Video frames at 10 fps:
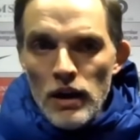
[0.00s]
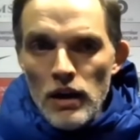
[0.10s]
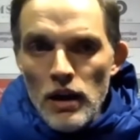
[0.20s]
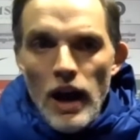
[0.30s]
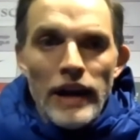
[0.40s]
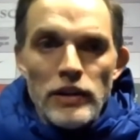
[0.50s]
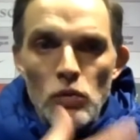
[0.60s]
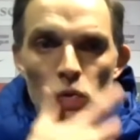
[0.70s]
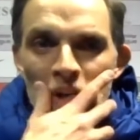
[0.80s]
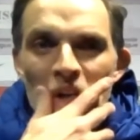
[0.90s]
I
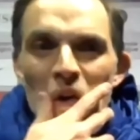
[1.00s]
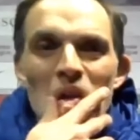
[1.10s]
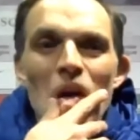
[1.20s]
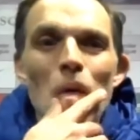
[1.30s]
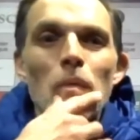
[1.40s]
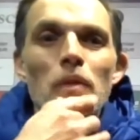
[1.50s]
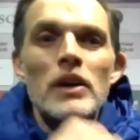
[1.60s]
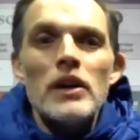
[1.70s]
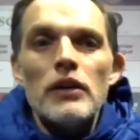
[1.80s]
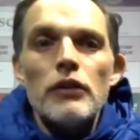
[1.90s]
don't want to go there
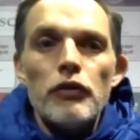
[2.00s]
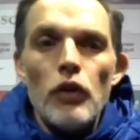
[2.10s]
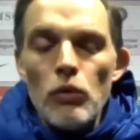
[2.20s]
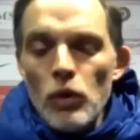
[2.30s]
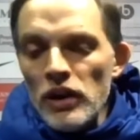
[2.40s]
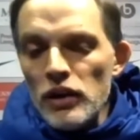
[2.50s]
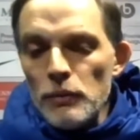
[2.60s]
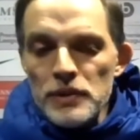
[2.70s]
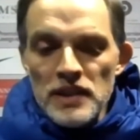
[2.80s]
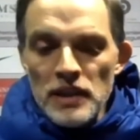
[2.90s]
for
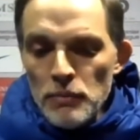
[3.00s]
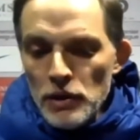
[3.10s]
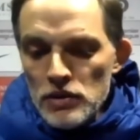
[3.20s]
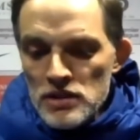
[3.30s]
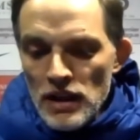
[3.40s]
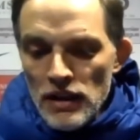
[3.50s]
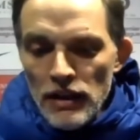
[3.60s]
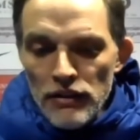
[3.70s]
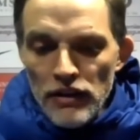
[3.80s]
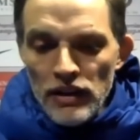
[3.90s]
100%, because
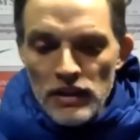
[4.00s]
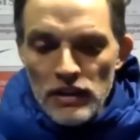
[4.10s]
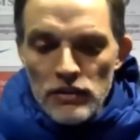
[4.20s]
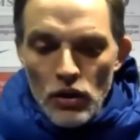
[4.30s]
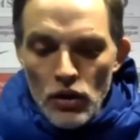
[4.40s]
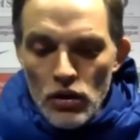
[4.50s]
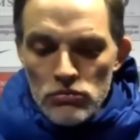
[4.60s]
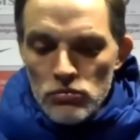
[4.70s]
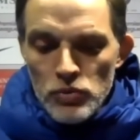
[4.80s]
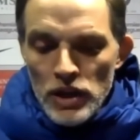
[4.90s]
I think that
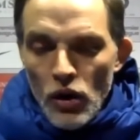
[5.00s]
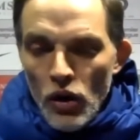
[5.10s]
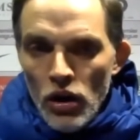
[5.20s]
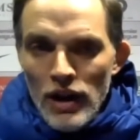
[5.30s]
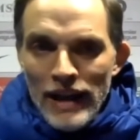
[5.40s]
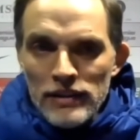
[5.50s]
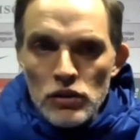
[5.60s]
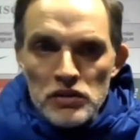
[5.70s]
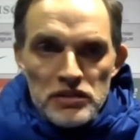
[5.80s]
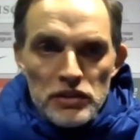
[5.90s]
we all
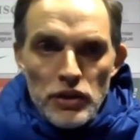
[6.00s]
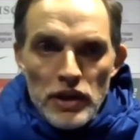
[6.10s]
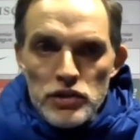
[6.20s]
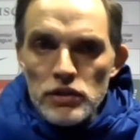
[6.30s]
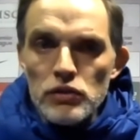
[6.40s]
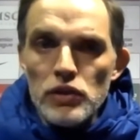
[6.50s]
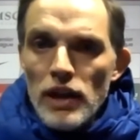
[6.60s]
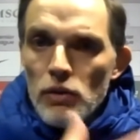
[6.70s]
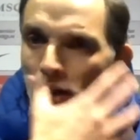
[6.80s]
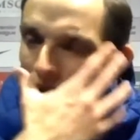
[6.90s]
lacked concentration
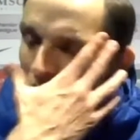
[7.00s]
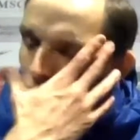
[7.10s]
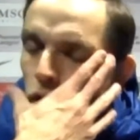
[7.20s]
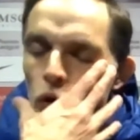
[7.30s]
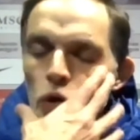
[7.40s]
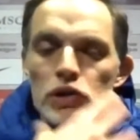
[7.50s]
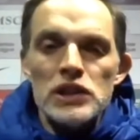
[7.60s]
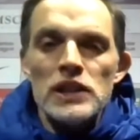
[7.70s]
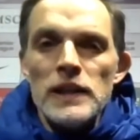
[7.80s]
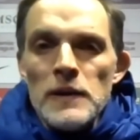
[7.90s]
today. We lacked
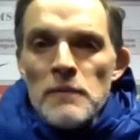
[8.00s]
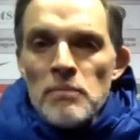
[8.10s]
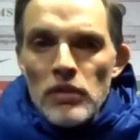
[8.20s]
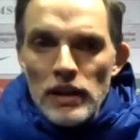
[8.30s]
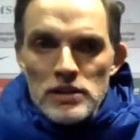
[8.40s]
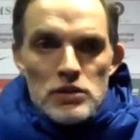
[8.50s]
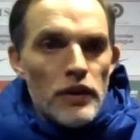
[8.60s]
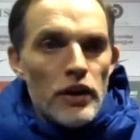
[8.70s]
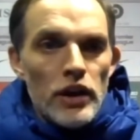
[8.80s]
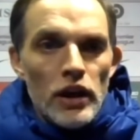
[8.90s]
focus. That is
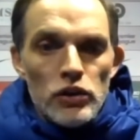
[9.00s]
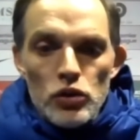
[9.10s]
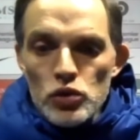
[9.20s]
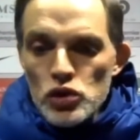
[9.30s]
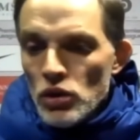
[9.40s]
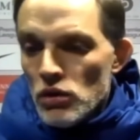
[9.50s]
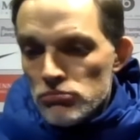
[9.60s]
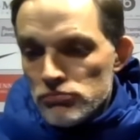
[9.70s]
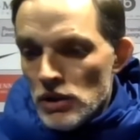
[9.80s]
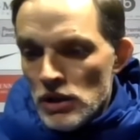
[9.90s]
very
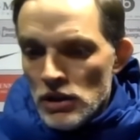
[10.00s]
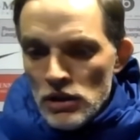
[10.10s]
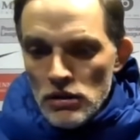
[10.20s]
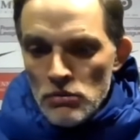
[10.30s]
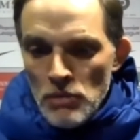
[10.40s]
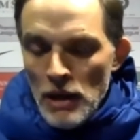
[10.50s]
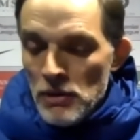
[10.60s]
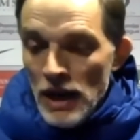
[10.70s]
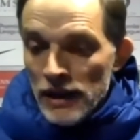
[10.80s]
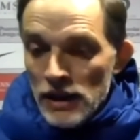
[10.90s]
unusual.
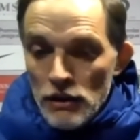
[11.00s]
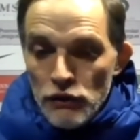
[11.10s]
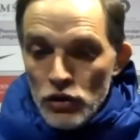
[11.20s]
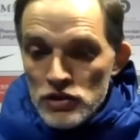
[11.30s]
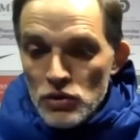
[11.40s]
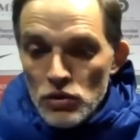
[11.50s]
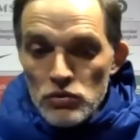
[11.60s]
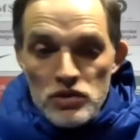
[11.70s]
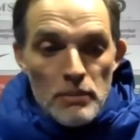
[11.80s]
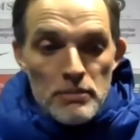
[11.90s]
Maybe I gave
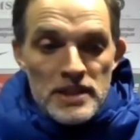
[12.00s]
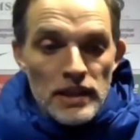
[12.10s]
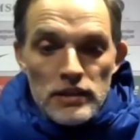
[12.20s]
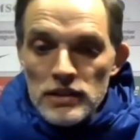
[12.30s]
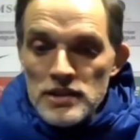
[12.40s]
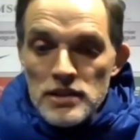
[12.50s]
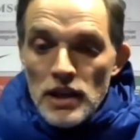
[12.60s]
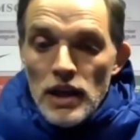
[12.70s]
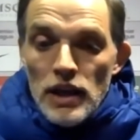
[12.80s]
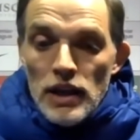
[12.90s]
also some
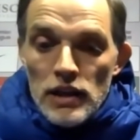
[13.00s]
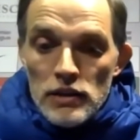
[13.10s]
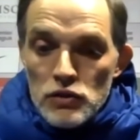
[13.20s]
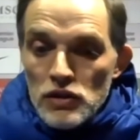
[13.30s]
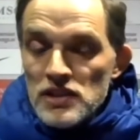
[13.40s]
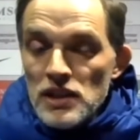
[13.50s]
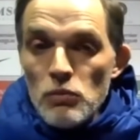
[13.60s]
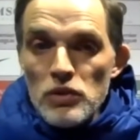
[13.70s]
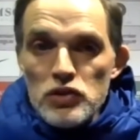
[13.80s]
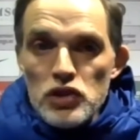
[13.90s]
signals into the
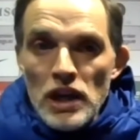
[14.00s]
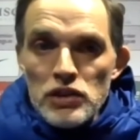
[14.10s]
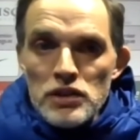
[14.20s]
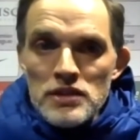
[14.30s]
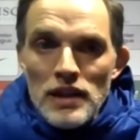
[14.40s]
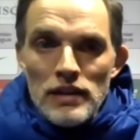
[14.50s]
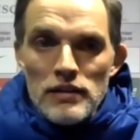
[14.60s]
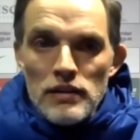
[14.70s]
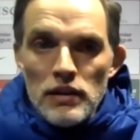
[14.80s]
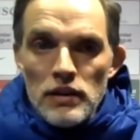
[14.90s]
team with changes
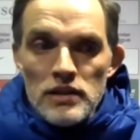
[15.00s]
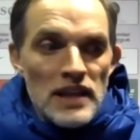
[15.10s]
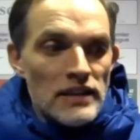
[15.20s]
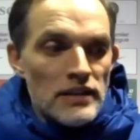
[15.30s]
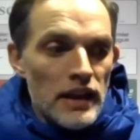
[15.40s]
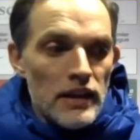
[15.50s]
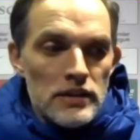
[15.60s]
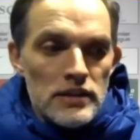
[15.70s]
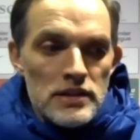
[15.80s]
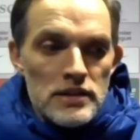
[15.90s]
that Saturday
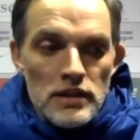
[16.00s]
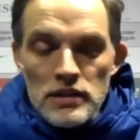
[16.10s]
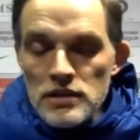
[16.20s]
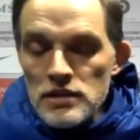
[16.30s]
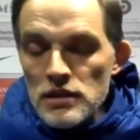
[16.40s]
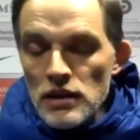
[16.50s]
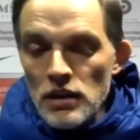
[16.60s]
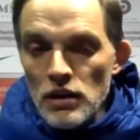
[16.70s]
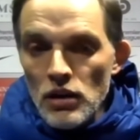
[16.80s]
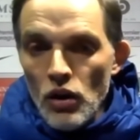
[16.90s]
is
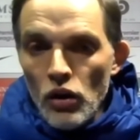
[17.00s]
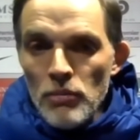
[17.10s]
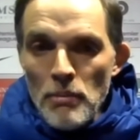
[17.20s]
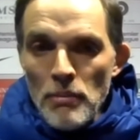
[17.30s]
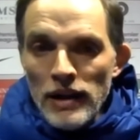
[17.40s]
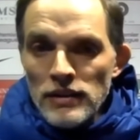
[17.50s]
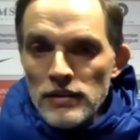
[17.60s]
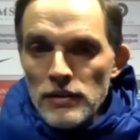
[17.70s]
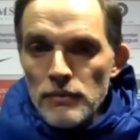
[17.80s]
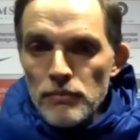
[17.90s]
on my
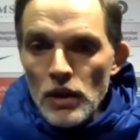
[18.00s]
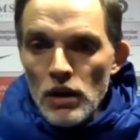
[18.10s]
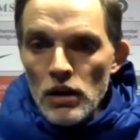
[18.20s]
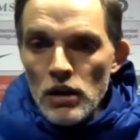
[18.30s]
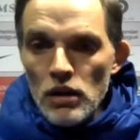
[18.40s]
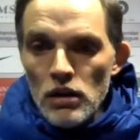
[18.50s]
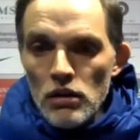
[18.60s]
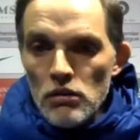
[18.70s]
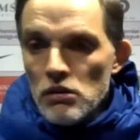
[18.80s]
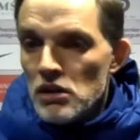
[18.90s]
mind.
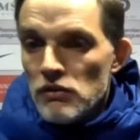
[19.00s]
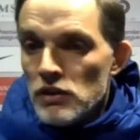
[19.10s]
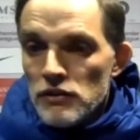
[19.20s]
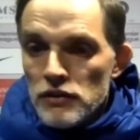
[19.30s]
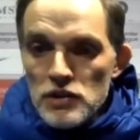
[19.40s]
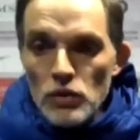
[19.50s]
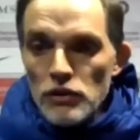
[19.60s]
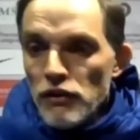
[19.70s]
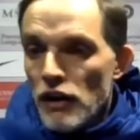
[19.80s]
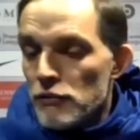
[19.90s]
And even if it's
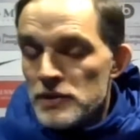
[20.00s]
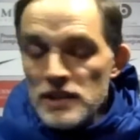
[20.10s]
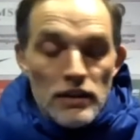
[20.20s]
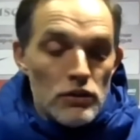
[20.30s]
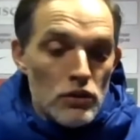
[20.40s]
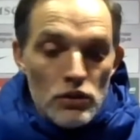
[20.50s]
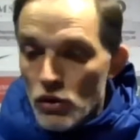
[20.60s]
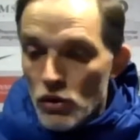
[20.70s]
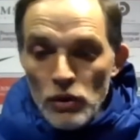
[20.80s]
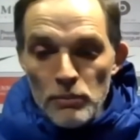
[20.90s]
only 5%
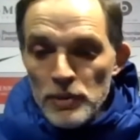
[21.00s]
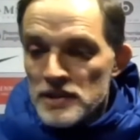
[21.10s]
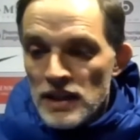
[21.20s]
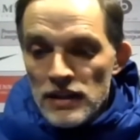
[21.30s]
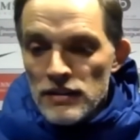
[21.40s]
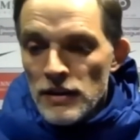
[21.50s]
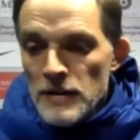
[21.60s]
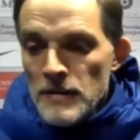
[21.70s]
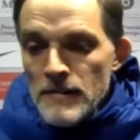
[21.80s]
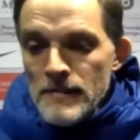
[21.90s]
or 1%,
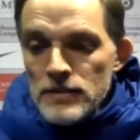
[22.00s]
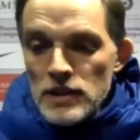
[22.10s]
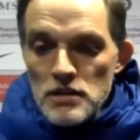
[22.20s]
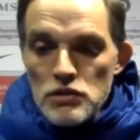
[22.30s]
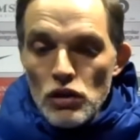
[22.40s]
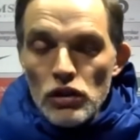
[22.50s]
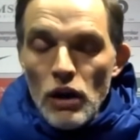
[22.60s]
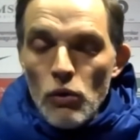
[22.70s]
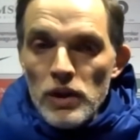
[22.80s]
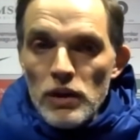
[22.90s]
this is not
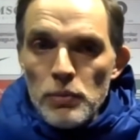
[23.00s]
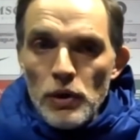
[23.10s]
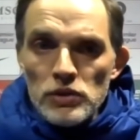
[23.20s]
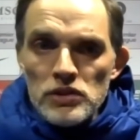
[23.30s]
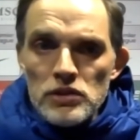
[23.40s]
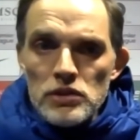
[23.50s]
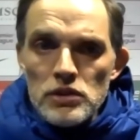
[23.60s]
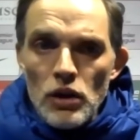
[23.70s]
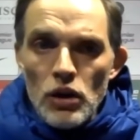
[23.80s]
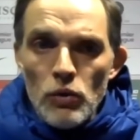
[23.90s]
how we approach
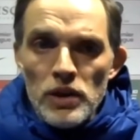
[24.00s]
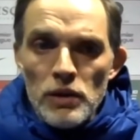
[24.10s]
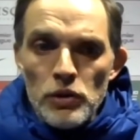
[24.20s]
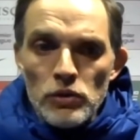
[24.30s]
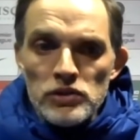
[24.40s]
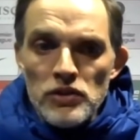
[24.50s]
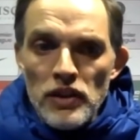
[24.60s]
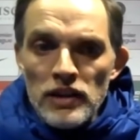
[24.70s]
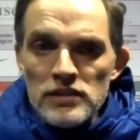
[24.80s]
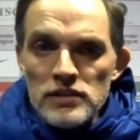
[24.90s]

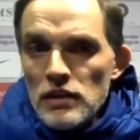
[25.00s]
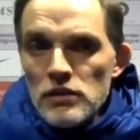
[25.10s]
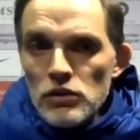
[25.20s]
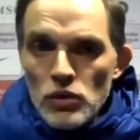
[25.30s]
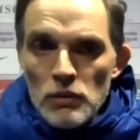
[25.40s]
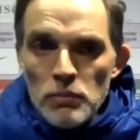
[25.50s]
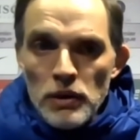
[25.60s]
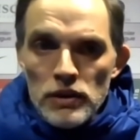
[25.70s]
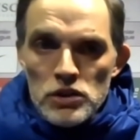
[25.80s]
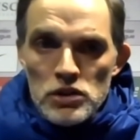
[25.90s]
things, and you get
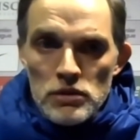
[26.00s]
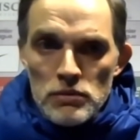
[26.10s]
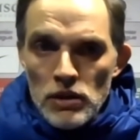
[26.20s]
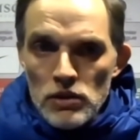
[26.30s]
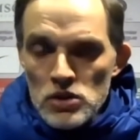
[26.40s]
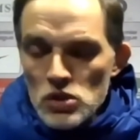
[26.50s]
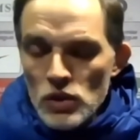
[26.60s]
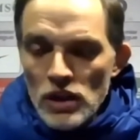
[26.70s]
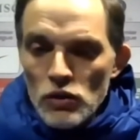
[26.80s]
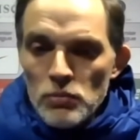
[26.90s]
punished, because
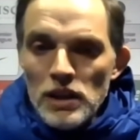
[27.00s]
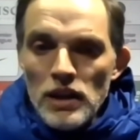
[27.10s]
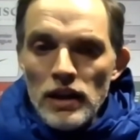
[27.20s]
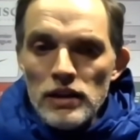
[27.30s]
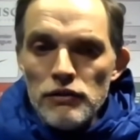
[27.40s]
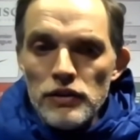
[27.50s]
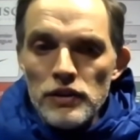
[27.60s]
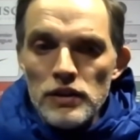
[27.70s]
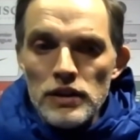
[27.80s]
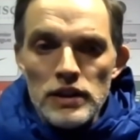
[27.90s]
you cannot be naive
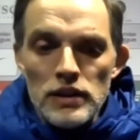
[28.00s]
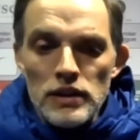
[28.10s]
in